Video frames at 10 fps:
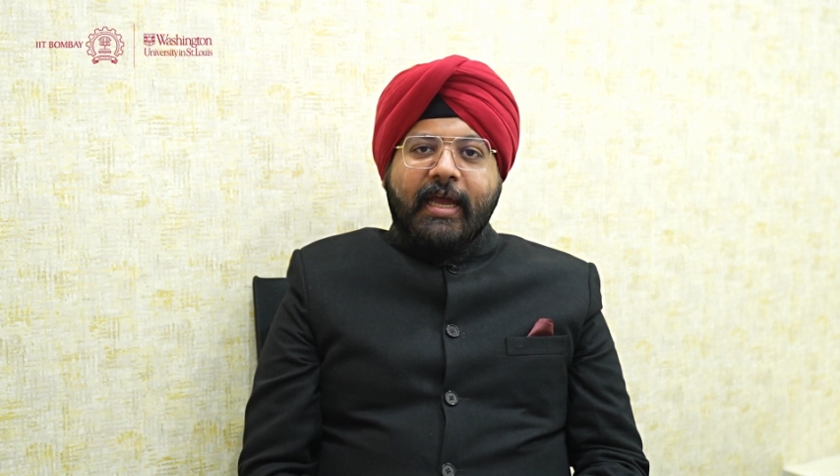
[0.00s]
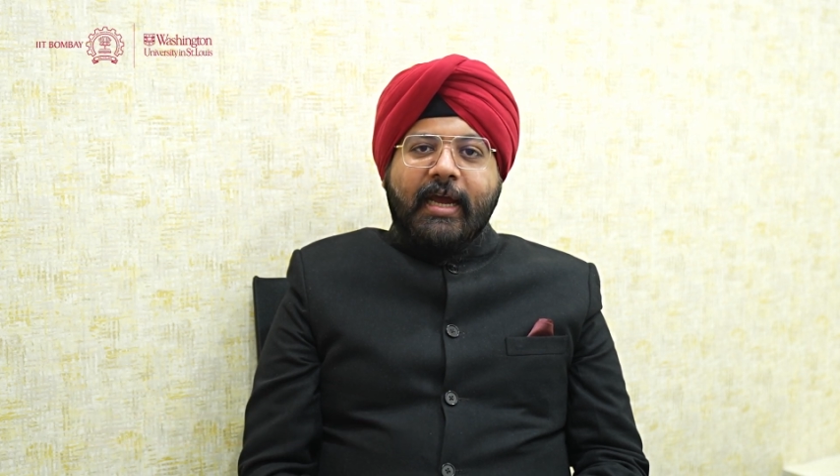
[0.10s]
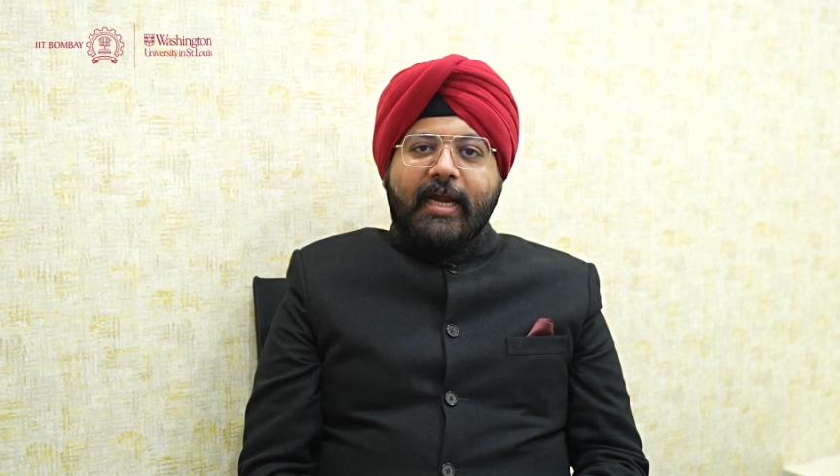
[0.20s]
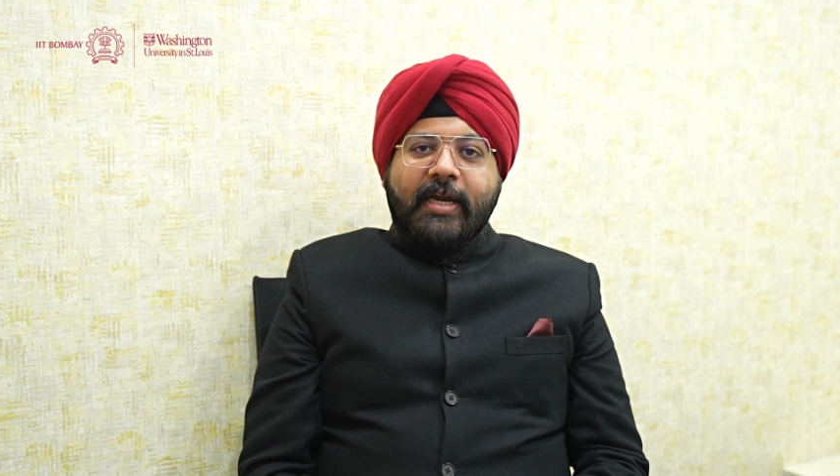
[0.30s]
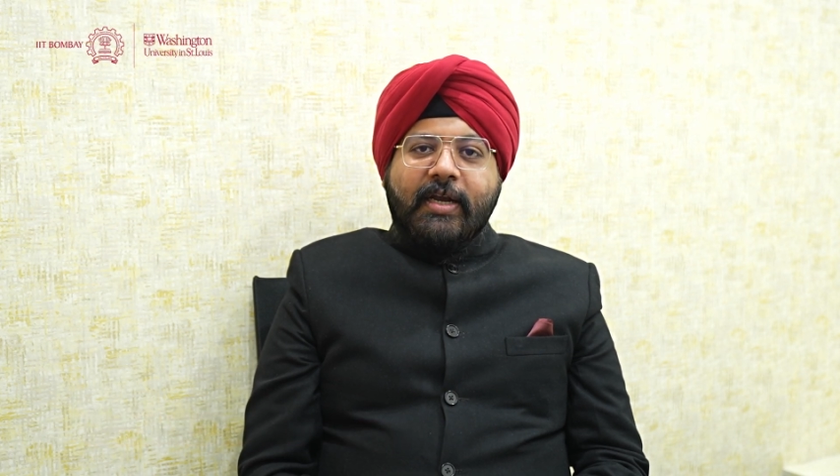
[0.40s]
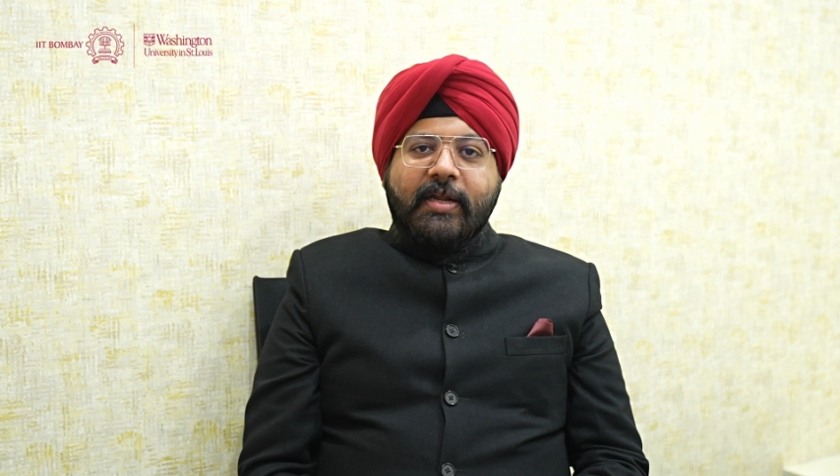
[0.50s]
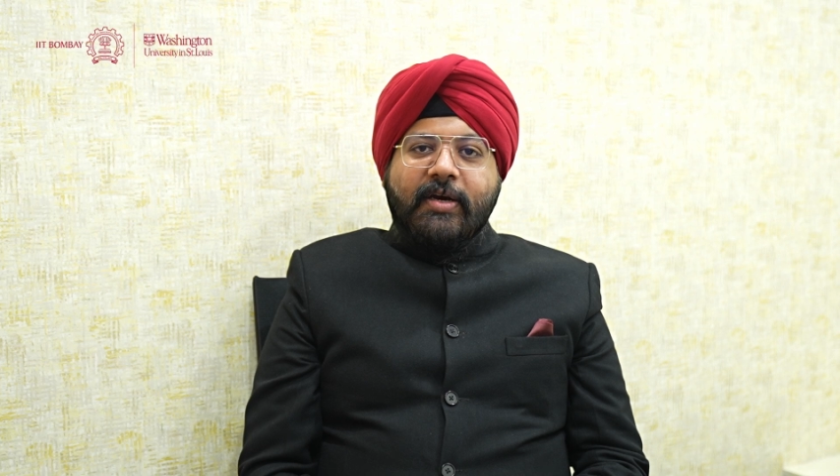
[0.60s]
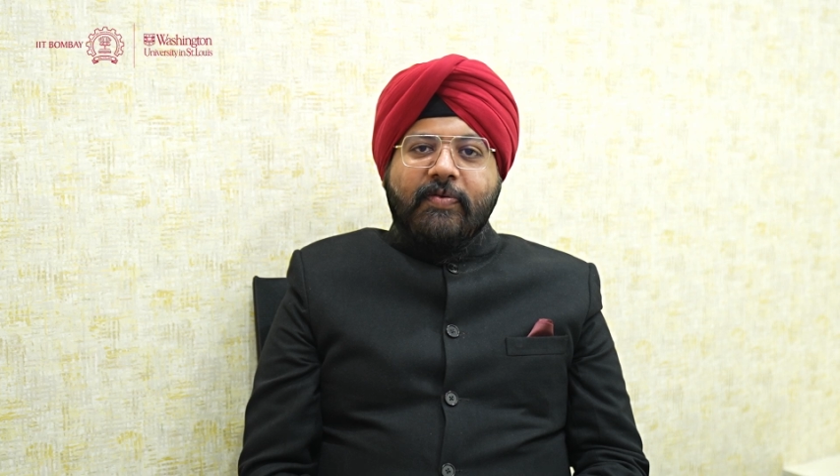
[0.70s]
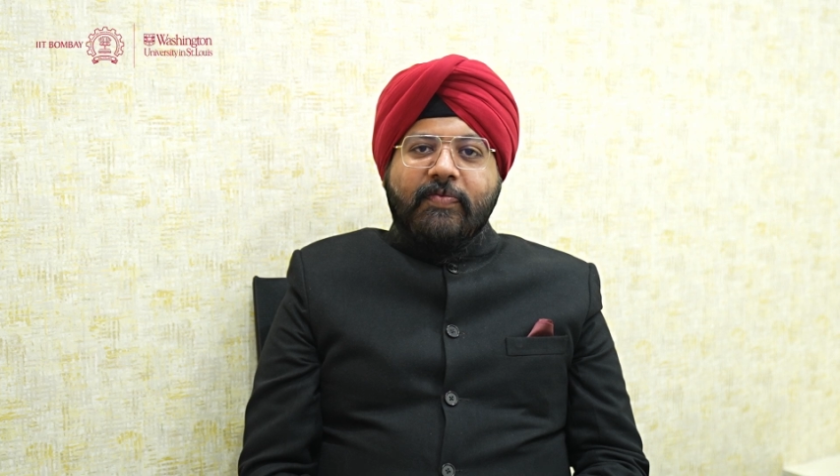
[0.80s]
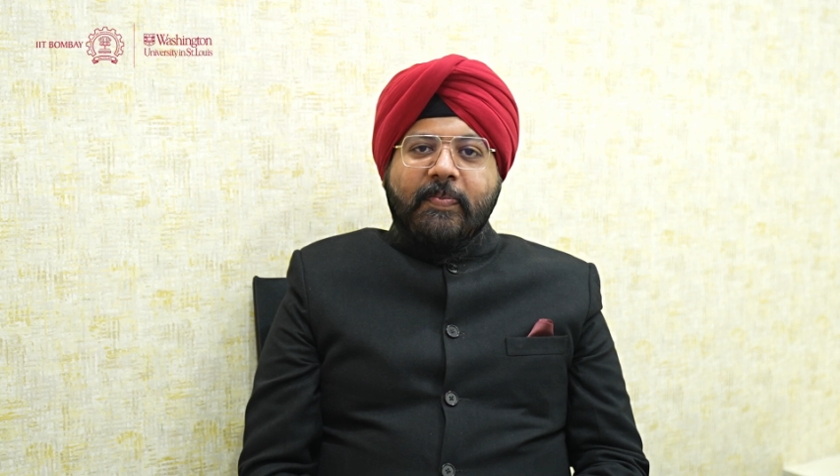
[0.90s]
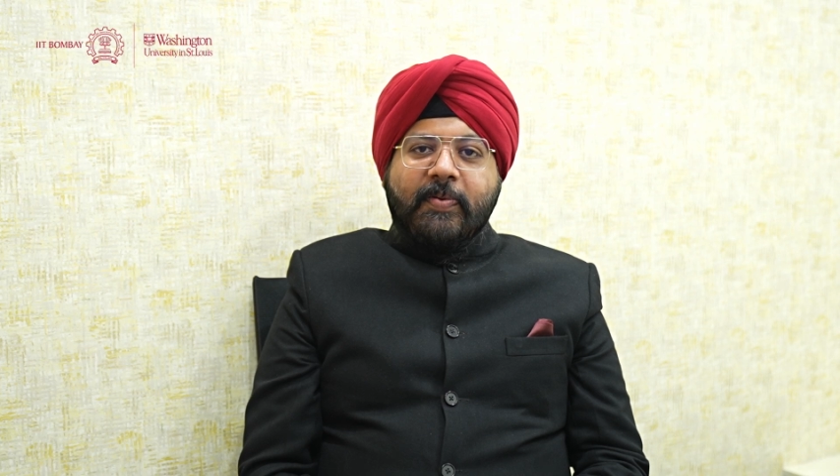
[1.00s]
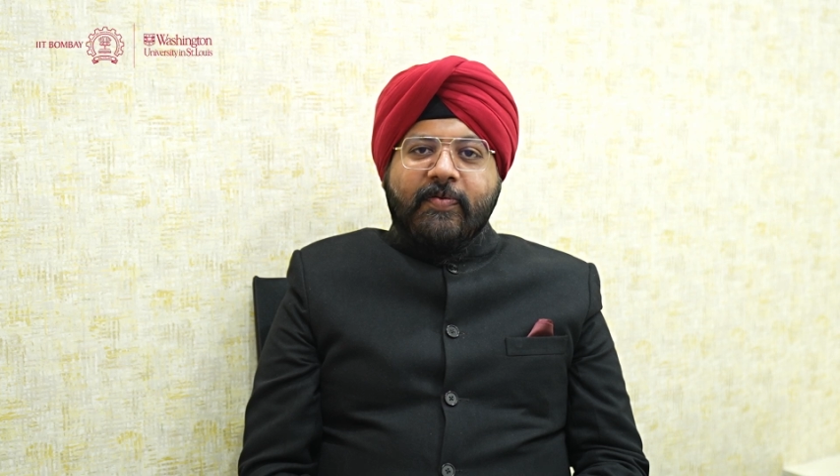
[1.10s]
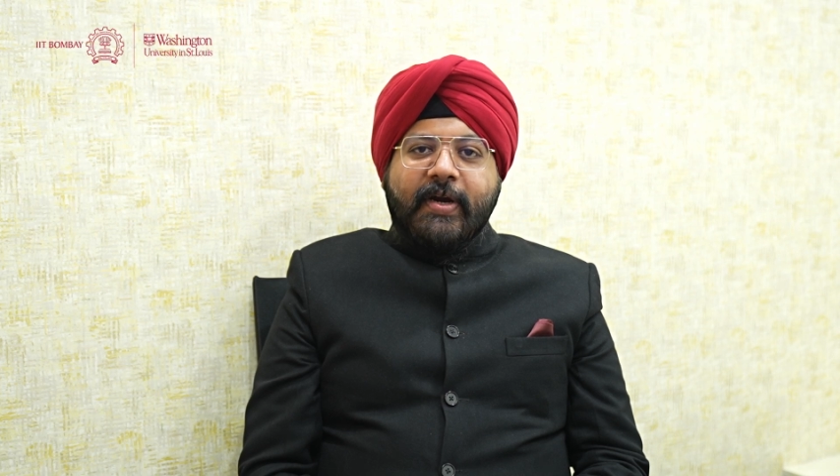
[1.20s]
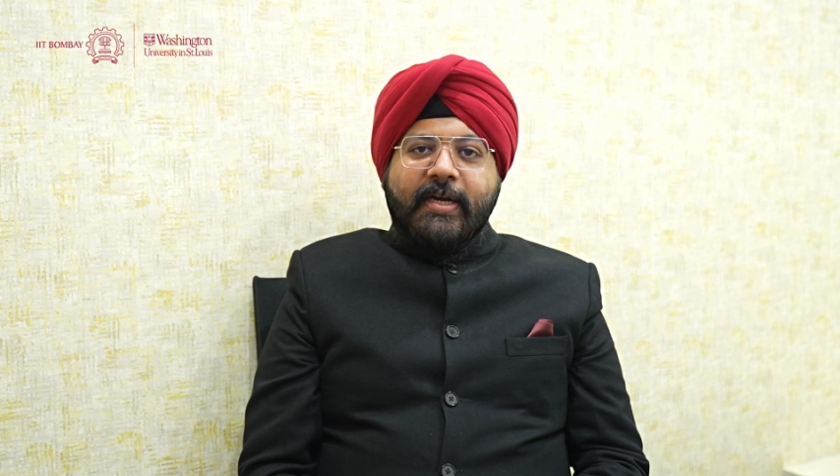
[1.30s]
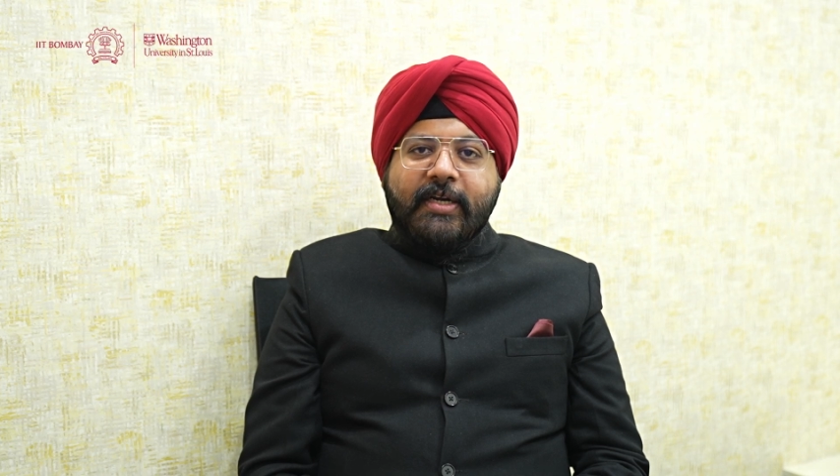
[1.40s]
and we
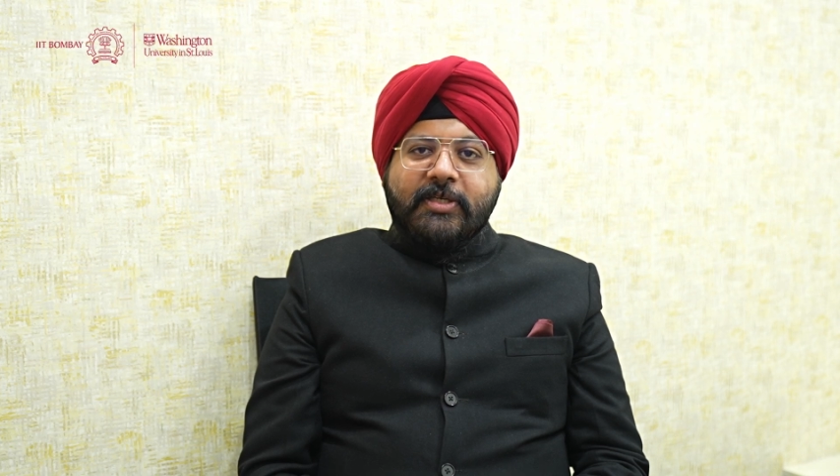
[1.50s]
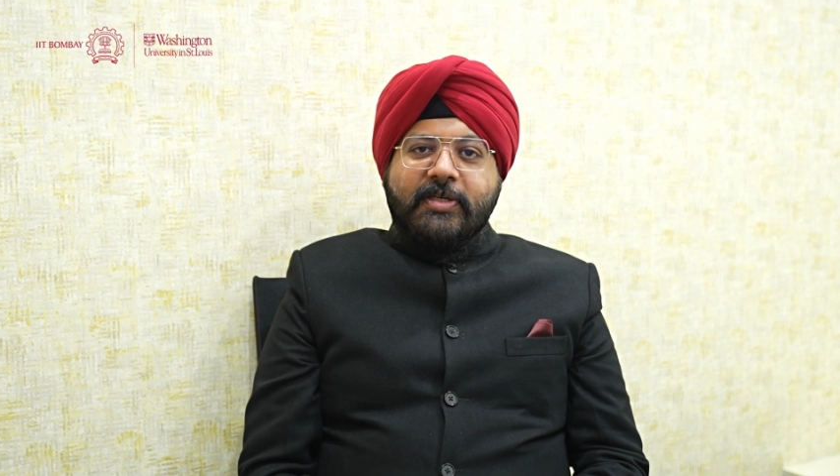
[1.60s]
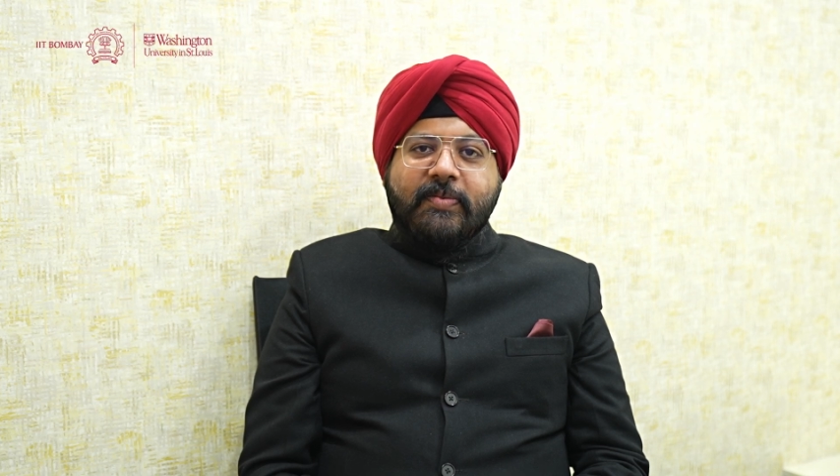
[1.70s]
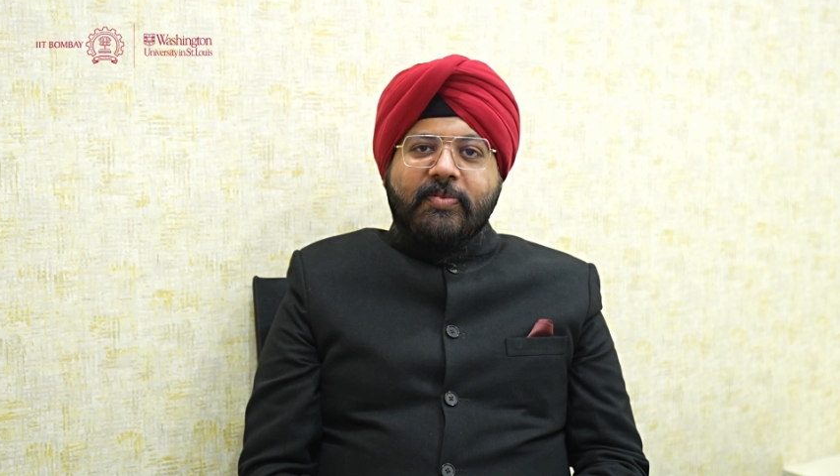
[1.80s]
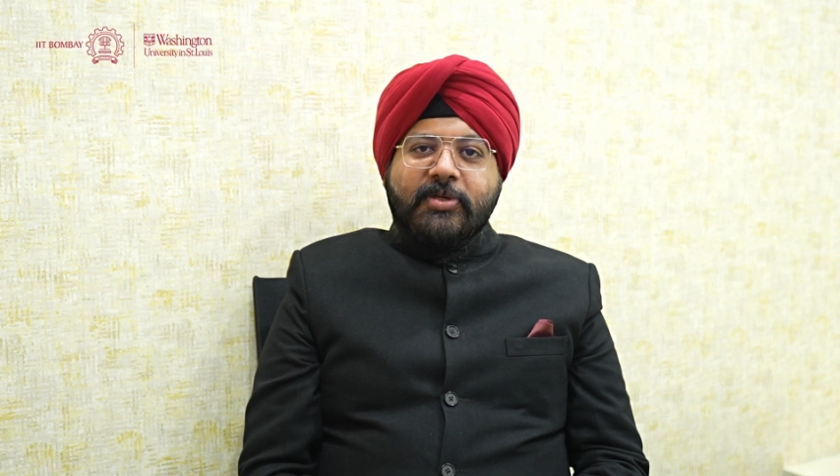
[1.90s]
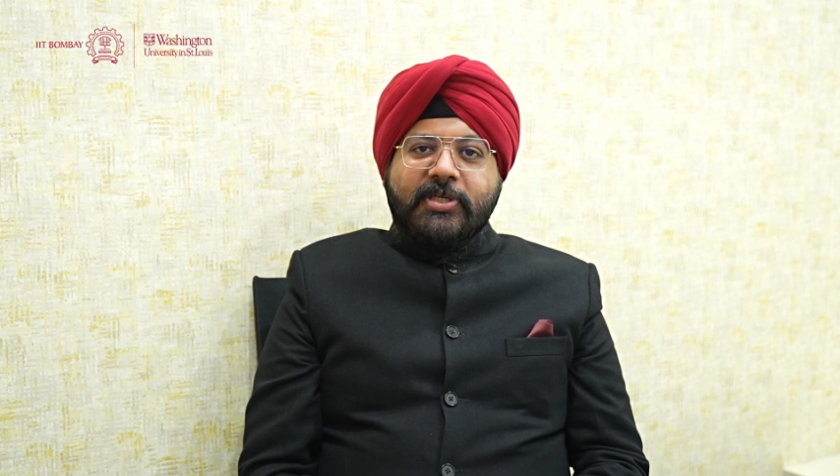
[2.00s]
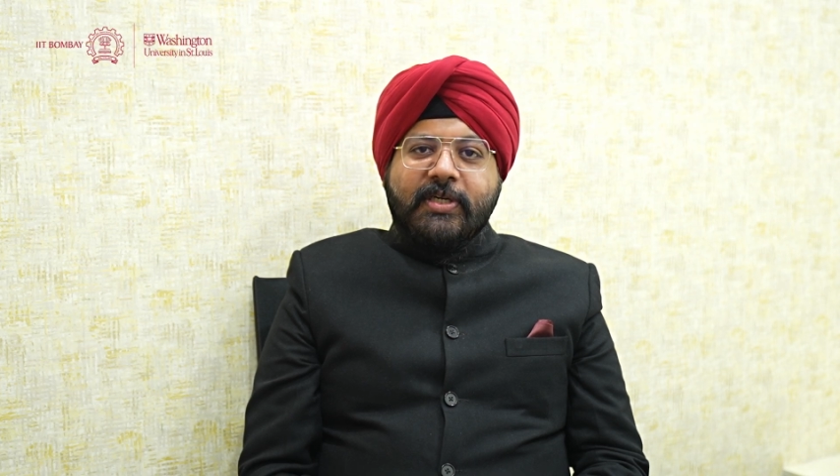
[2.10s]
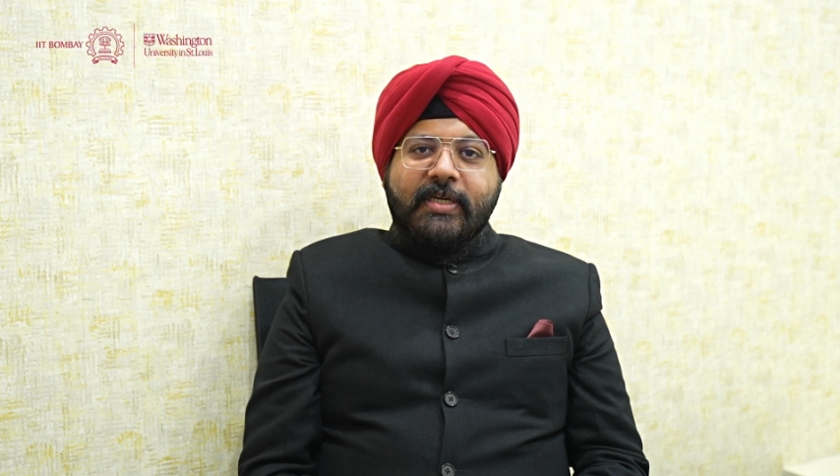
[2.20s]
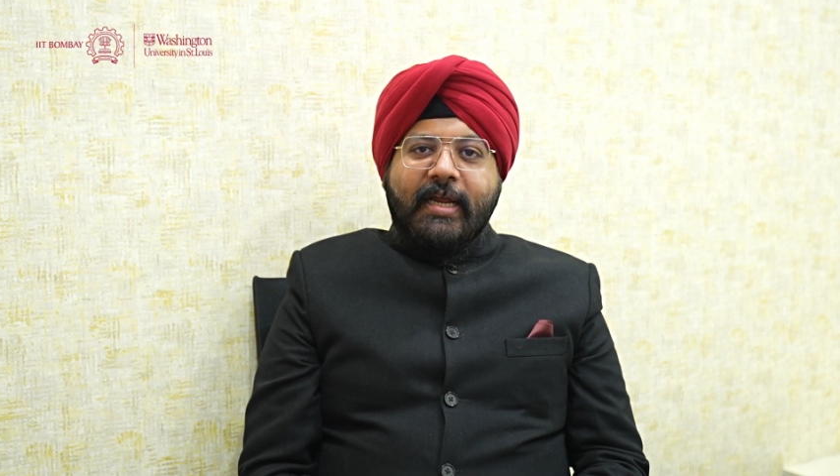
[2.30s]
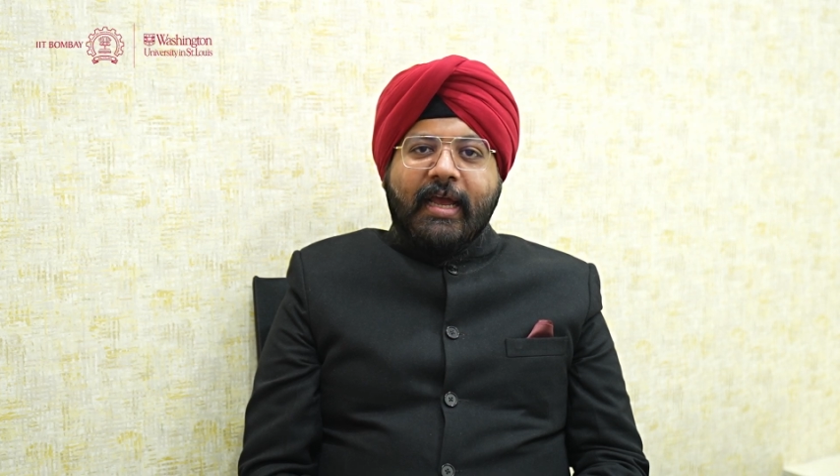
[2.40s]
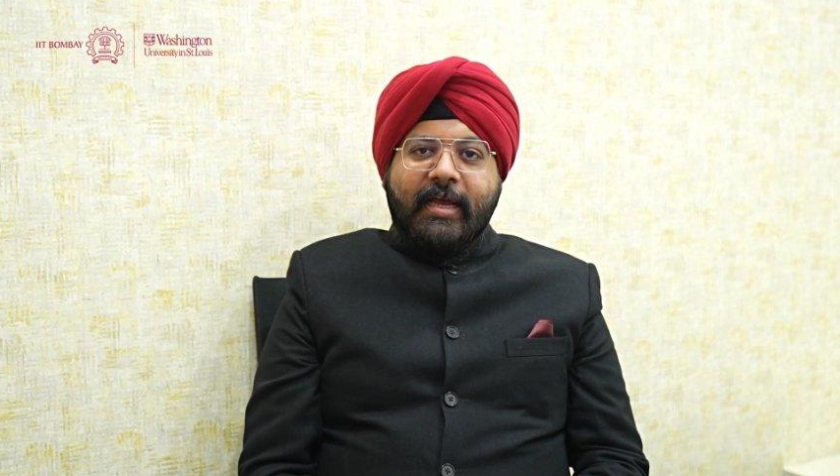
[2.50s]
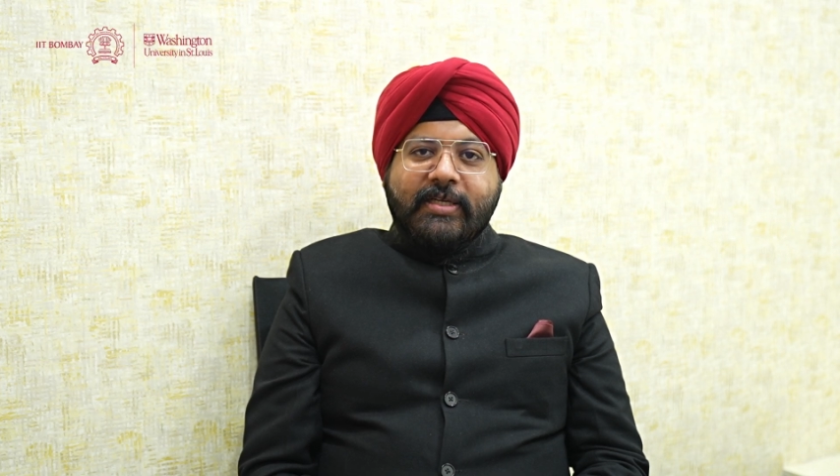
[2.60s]
provide distribution